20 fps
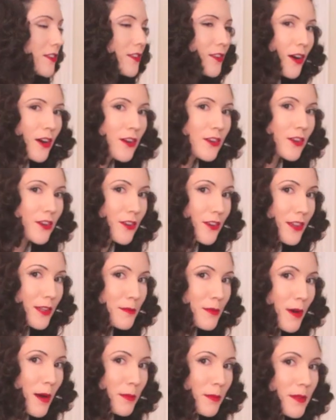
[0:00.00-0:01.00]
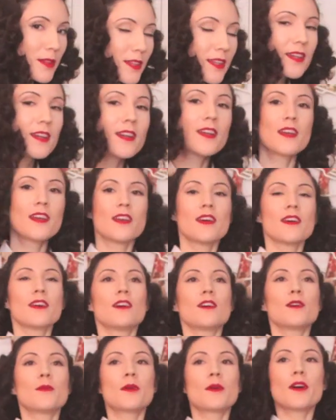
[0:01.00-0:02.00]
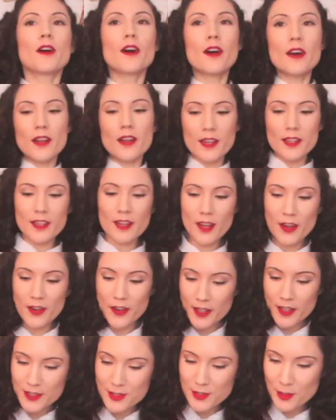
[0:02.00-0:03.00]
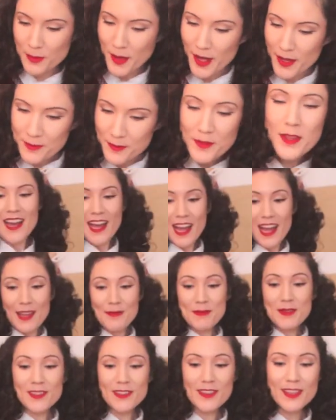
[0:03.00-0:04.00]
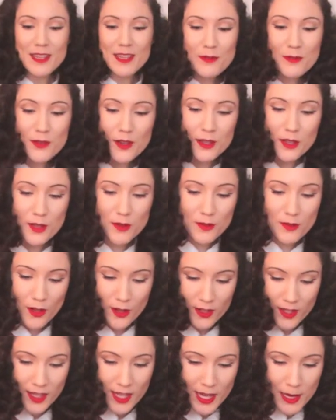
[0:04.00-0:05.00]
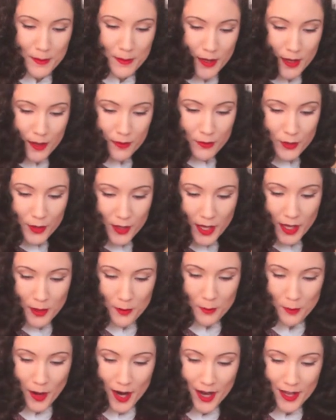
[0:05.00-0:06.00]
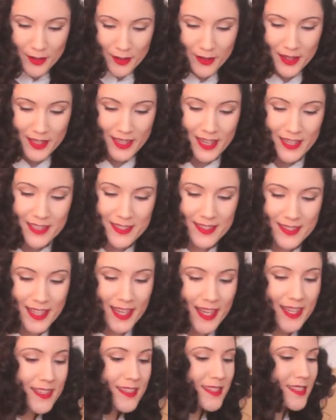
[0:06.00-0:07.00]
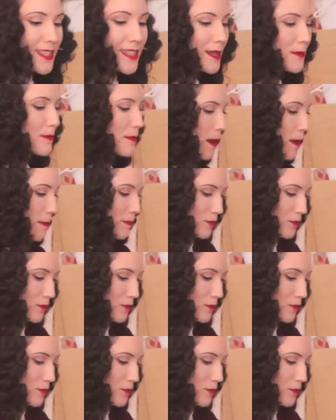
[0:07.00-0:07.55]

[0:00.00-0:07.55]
not curling properly. Oh my god, I need a haircut so bad. I have been looking for a new vlogging camera for a while and I just can't seem